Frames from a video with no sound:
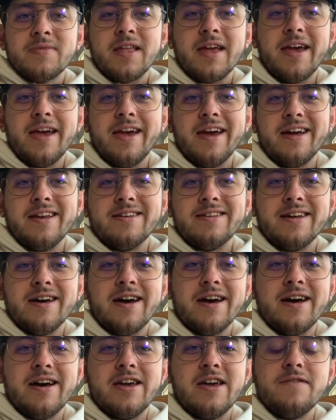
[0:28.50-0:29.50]
And
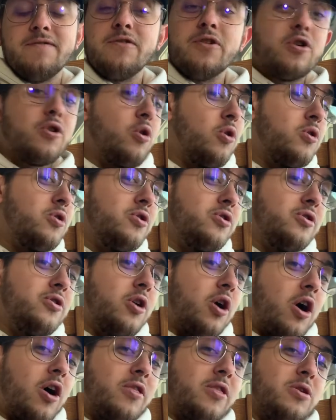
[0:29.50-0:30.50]
if you're
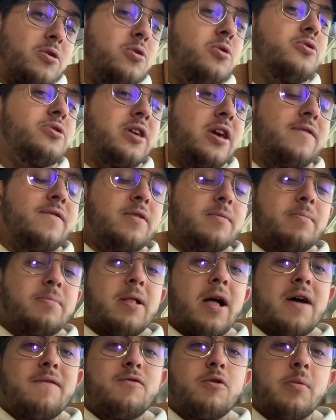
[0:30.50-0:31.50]
on the old giving
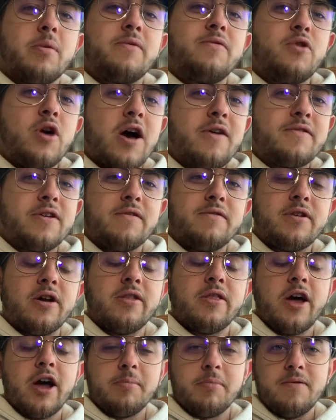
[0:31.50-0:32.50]
platform, if you have given
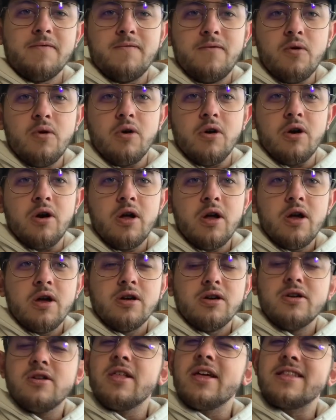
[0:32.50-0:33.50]
online before,
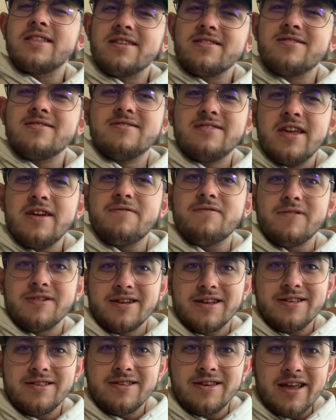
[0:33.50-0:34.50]
you're like, this is
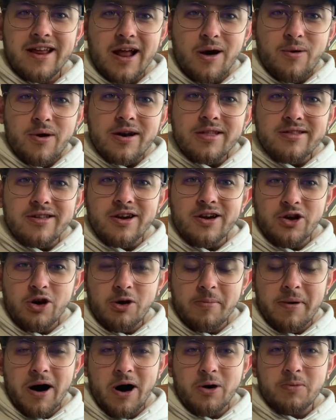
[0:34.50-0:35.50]
different. And I want to tell you
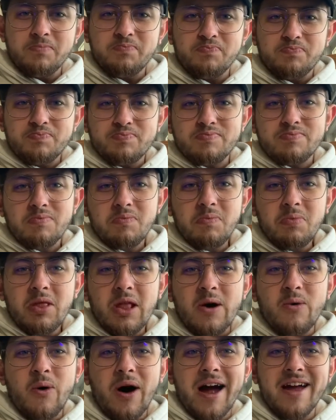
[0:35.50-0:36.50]
about
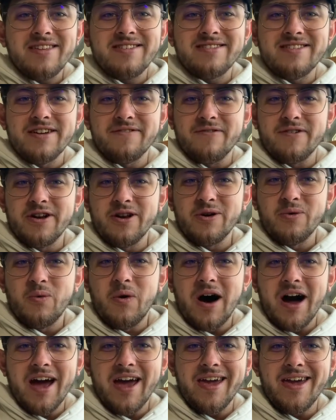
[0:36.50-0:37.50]
why it's different and
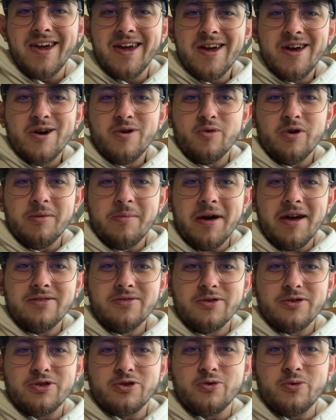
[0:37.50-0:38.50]
why we made
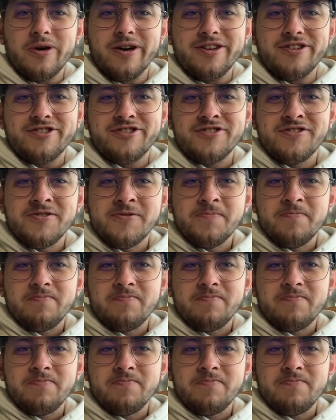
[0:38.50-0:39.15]
the switch.